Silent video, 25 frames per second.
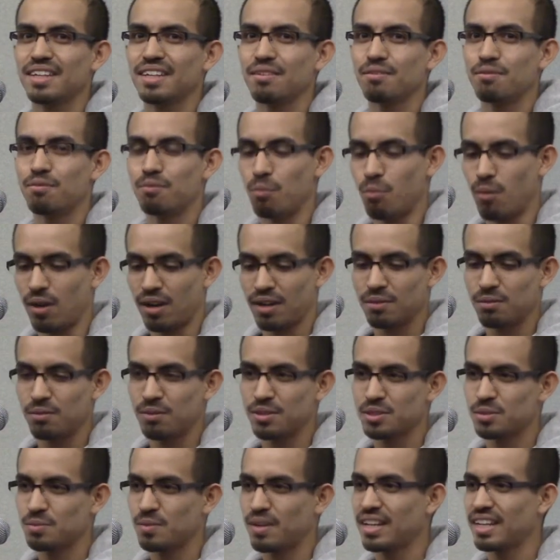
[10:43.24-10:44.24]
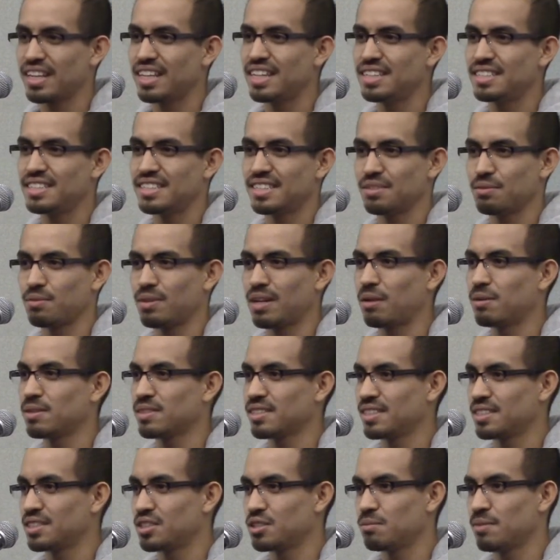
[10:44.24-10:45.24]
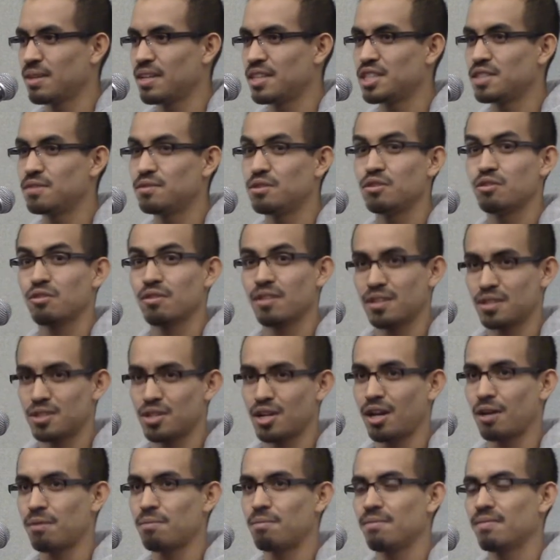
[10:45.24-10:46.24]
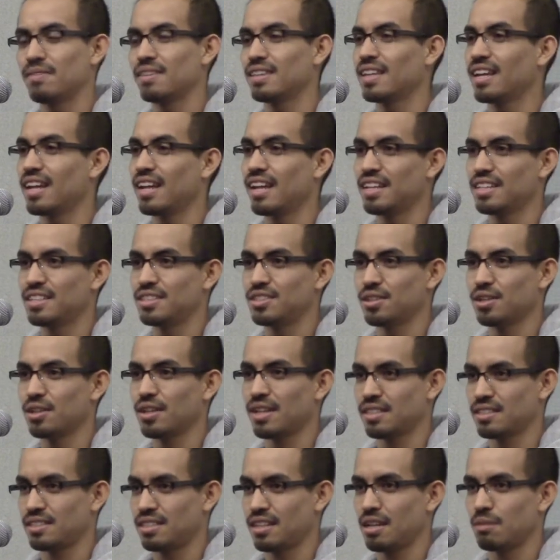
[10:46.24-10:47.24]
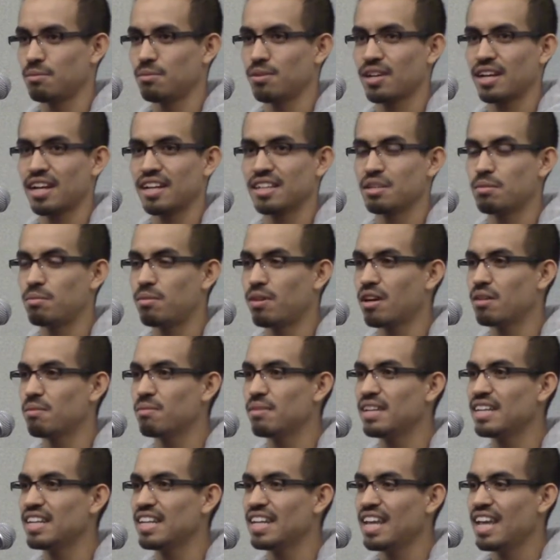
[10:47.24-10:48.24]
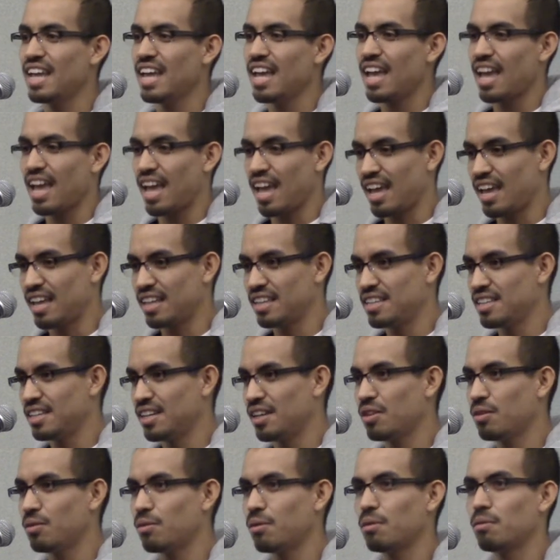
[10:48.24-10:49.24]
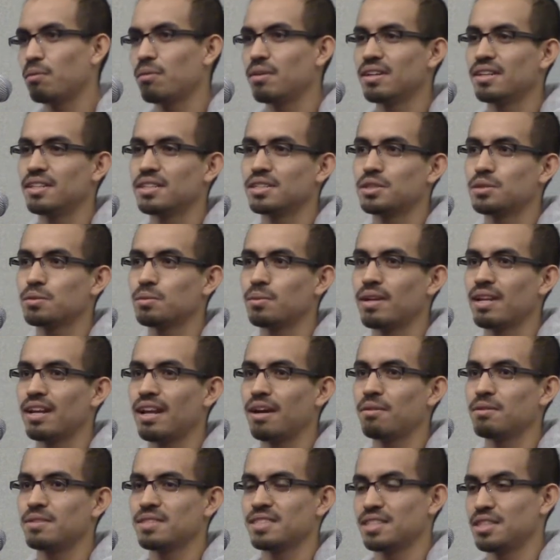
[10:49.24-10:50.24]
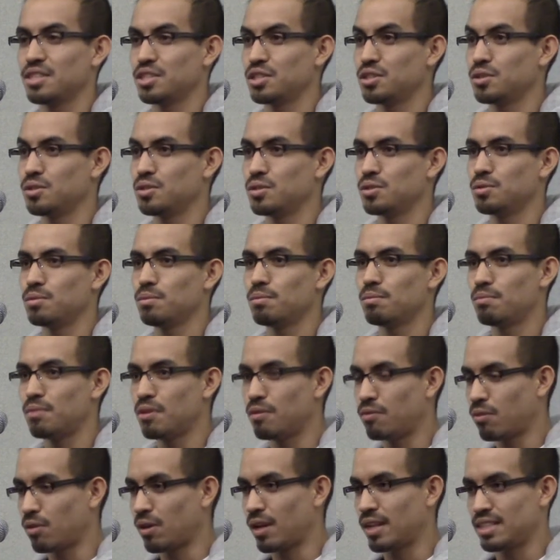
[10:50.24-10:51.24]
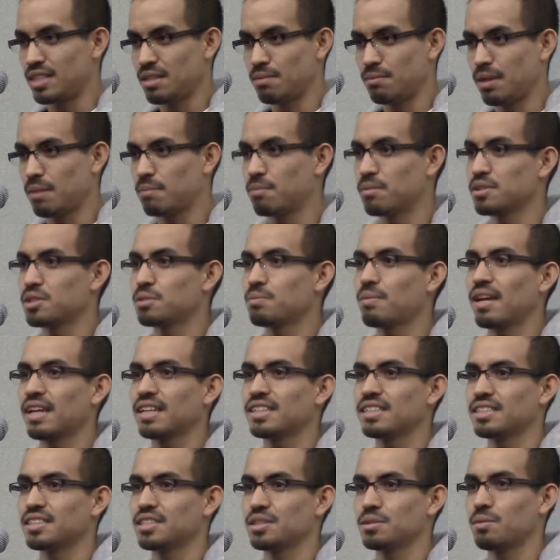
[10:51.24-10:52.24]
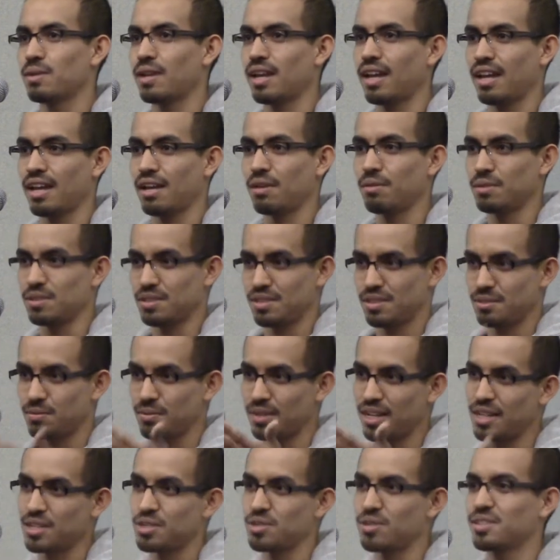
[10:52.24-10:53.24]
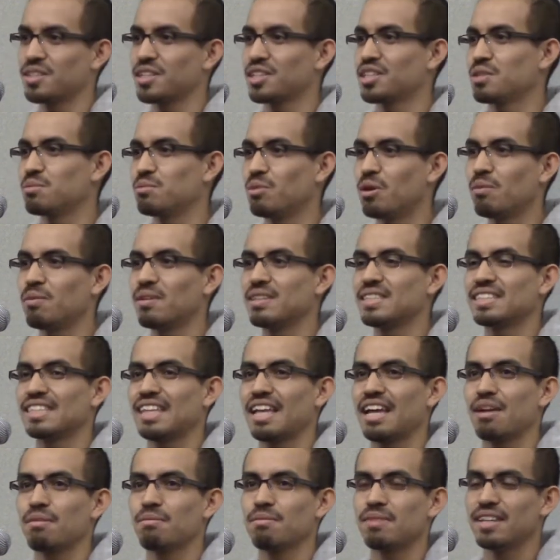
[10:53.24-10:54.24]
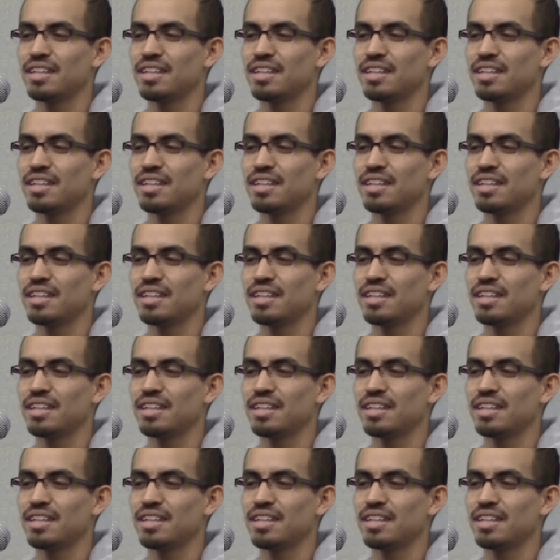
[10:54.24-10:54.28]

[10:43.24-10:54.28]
One was when I was gonna do my interview for the job that I took as an animal care department, and the other one was when I was gonna before I did my prospectus, when I joined Dr. Moman's lab.